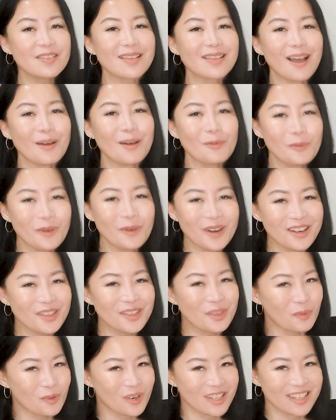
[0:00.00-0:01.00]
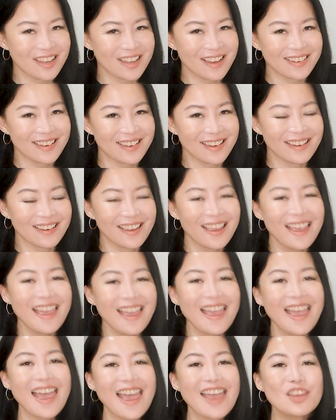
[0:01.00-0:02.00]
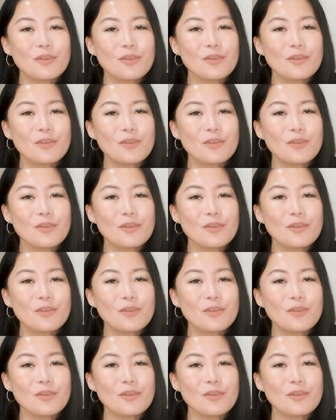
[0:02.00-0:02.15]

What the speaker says: are worth protecting. And you will